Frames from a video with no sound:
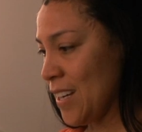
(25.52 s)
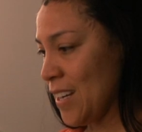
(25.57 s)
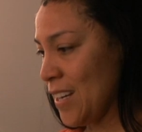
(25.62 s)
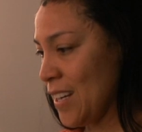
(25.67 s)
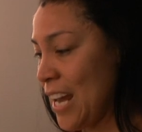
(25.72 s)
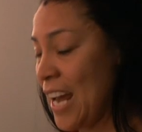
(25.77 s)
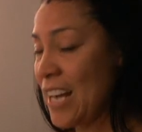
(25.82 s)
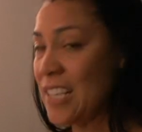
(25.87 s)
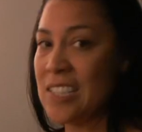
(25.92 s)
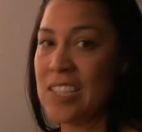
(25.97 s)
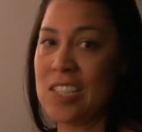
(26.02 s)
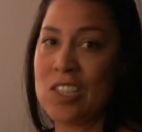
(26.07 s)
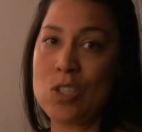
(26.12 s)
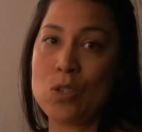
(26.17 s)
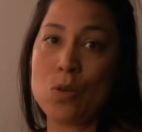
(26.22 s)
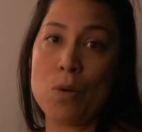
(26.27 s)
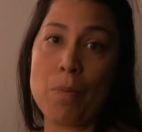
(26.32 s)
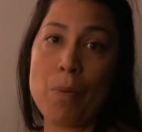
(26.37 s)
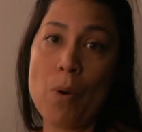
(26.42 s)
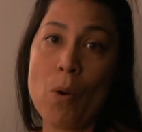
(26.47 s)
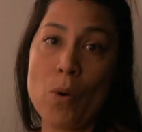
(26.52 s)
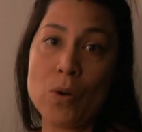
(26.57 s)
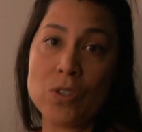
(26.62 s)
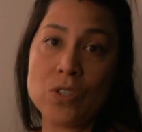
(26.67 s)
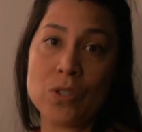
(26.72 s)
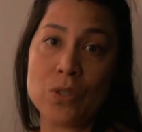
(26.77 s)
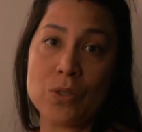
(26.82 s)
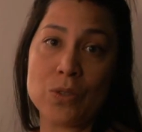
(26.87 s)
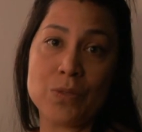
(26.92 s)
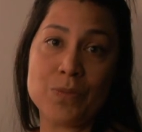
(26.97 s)
an access to a
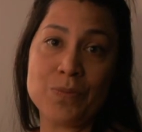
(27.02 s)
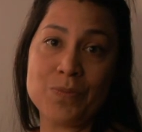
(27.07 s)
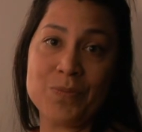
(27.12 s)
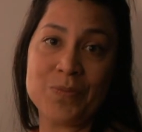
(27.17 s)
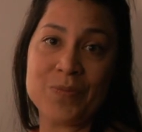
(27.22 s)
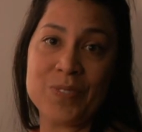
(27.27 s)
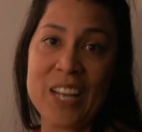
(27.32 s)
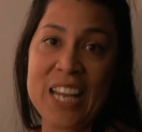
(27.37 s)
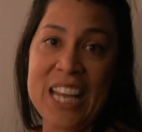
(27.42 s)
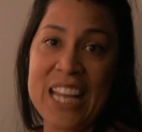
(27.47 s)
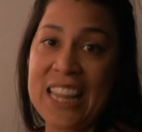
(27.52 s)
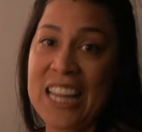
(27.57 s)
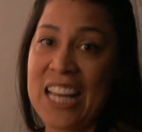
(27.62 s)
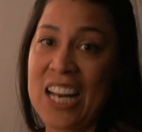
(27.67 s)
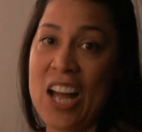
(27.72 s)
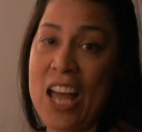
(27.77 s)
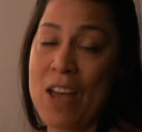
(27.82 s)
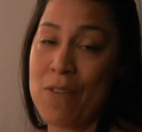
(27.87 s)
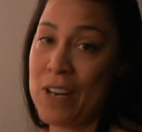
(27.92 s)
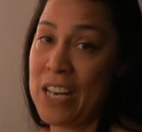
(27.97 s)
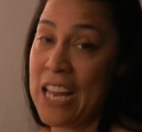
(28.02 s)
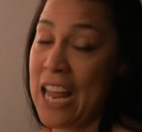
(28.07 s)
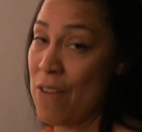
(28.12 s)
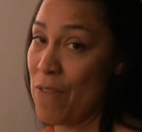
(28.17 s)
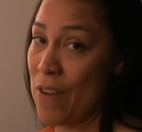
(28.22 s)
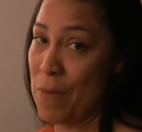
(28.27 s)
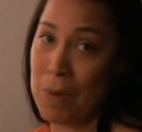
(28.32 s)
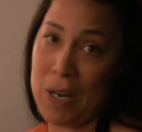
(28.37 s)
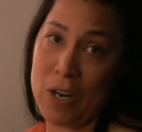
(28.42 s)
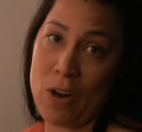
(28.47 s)
portal that I haven't
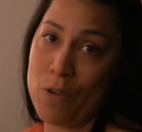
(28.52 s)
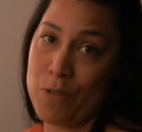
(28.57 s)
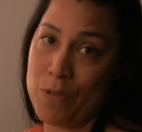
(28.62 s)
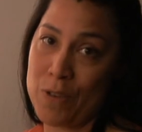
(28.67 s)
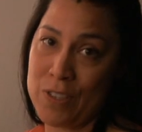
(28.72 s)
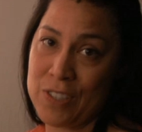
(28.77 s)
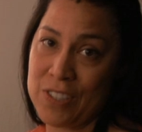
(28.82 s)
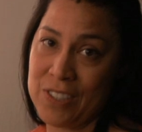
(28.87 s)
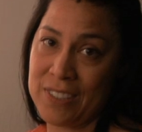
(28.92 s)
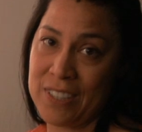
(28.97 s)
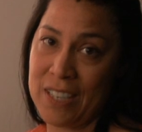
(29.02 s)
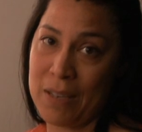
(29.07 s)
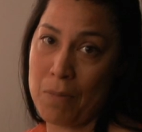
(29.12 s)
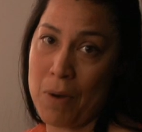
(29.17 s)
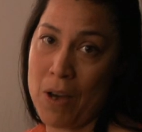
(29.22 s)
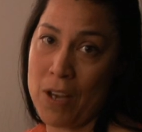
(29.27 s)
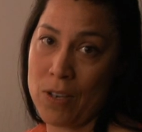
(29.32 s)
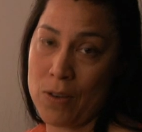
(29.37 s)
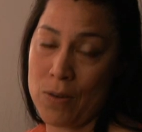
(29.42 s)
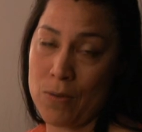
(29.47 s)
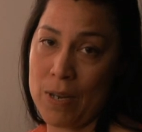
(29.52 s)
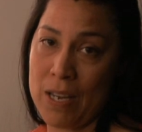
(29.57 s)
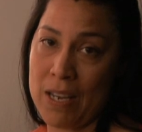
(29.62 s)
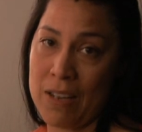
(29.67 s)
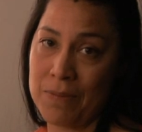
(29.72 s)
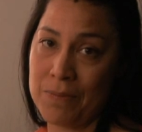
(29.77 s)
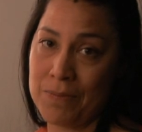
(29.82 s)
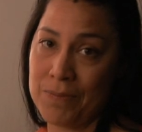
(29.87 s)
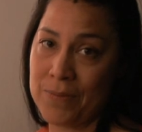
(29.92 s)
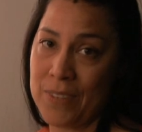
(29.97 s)
ever been offered in my
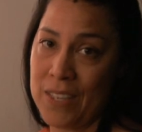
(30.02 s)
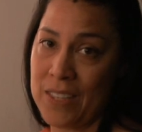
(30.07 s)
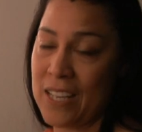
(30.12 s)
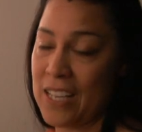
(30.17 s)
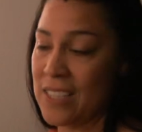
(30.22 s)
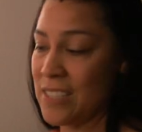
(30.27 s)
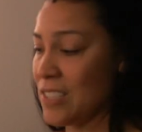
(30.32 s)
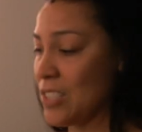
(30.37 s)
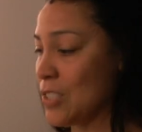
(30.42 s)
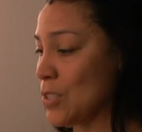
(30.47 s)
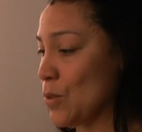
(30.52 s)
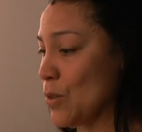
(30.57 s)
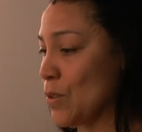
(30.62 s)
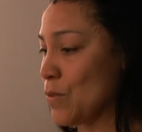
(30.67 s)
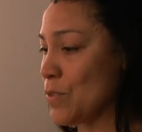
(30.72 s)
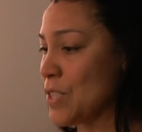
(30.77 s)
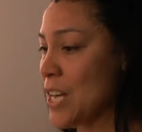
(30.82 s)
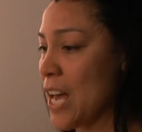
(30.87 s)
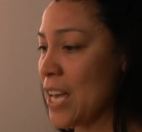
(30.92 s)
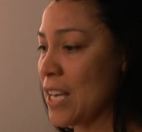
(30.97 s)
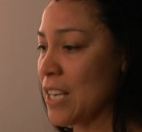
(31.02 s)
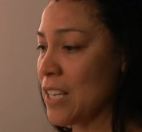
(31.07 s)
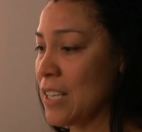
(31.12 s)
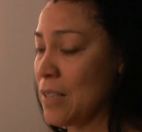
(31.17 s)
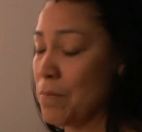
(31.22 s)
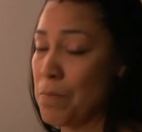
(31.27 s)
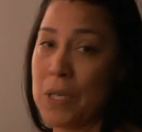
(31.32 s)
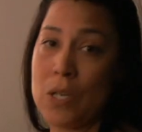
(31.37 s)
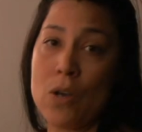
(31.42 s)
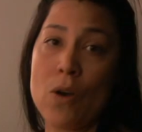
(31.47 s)
career. And that's to sort of take
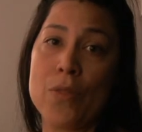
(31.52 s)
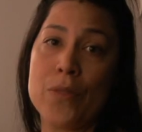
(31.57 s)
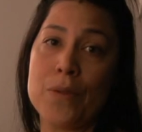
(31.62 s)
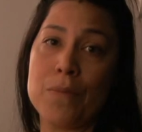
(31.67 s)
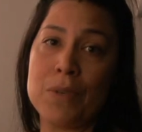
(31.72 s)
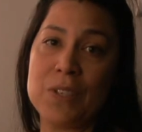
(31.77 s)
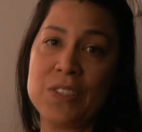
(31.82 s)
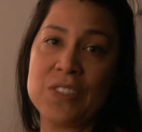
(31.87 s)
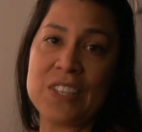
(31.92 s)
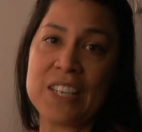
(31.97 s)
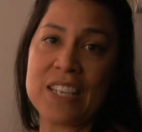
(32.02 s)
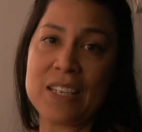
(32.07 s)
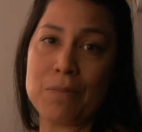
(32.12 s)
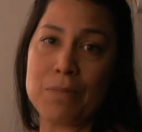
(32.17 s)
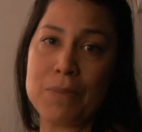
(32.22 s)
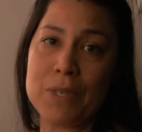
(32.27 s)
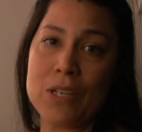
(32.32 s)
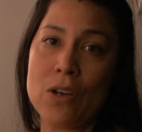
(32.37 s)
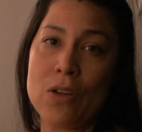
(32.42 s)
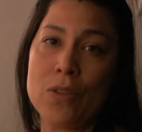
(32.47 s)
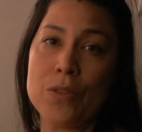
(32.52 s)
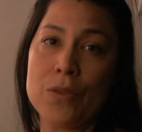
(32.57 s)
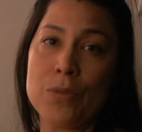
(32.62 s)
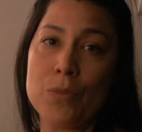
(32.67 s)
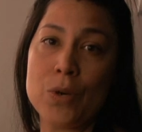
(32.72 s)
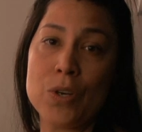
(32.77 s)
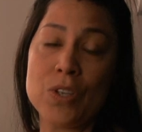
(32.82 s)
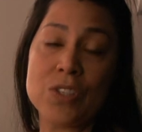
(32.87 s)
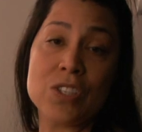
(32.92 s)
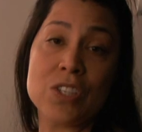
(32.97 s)
it beyond the music and beyond the
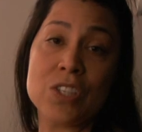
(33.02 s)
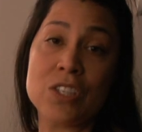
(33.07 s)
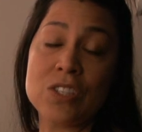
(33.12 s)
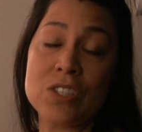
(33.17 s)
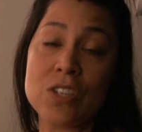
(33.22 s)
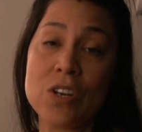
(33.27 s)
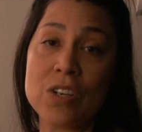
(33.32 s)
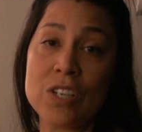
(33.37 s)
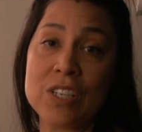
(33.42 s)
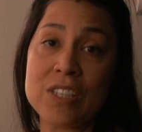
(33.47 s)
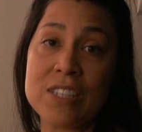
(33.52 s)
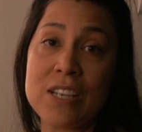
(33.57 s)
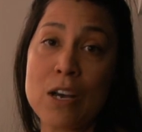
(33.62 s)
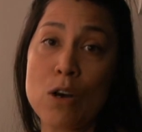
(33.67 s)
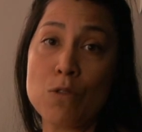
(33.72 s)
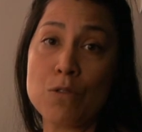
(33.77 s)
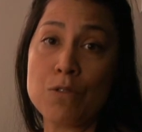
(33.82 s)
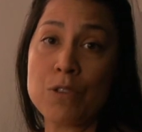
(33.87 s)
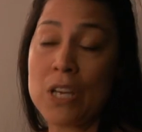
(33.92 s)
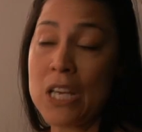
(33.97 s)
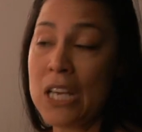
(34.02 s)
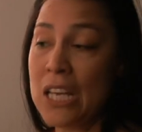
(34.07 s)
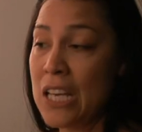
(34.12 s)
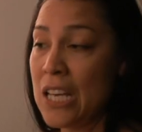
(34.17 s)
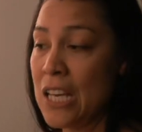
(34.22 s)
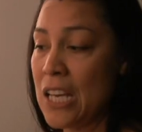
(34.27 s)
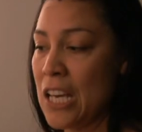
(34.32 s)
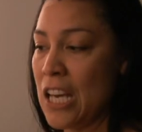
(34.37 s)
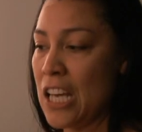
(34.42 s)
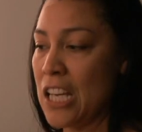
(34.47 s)
words and the song itself
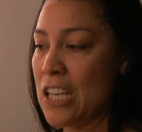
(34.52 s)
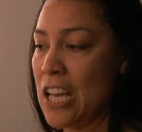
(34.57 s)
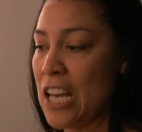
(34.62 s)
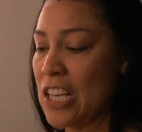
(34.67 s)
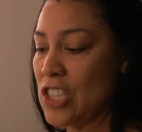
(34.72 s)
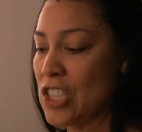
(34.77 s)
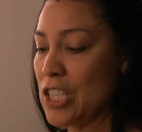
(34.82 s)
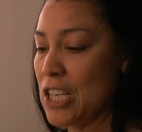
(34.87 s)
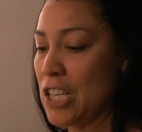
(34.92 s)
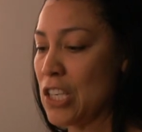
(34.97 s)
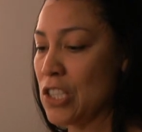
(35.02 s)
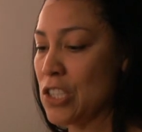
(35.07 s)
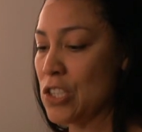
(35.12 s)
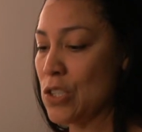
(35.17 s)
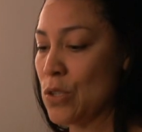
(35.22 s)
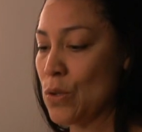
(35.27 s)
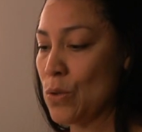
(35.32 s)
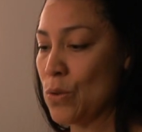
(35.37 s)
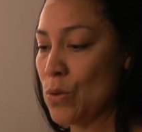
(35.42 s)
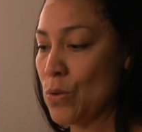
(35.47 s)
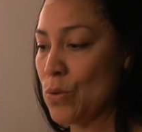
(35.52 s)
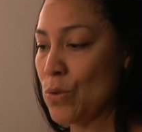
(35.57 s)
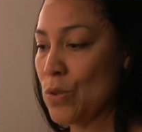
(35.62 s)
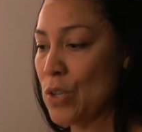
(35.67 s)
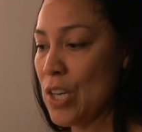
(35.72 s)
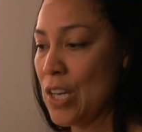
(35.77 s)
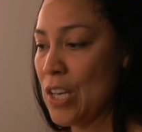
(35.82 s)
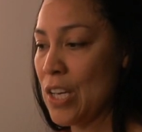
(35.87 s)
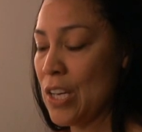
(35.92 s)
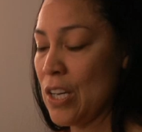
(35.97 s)
and actually to
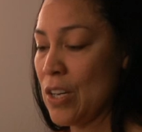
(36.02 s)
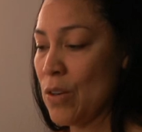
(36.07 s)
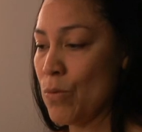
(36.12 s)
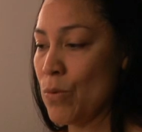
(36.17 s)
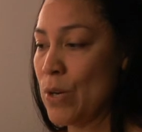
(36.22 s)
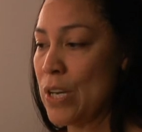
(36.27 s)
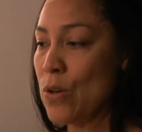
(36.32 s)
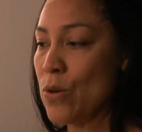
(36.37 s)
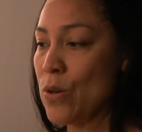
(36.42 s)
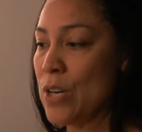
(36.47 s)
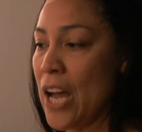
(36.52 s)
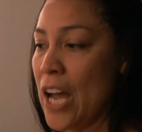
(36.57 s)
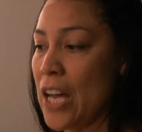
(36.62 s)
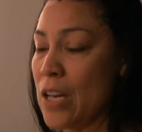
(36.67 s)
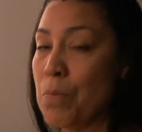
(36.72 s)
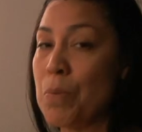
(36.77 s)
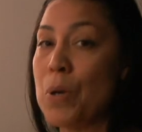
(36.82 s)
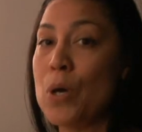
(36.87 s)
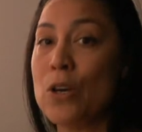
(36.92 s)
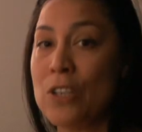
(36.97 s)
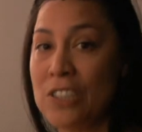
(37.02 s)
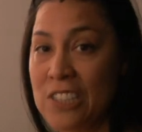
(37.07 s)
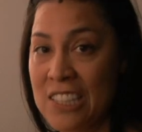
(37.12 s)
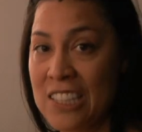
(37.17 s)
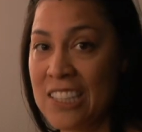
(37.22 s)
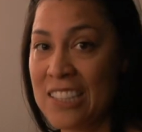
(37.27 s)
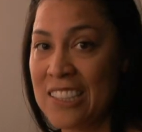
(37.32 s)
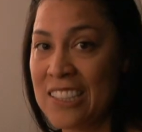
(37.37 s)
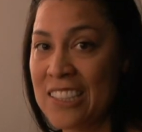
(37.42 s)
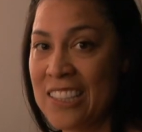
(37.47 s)
recreate a
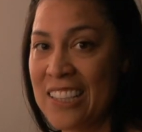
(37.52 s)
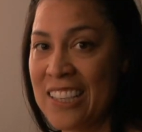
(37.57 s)
person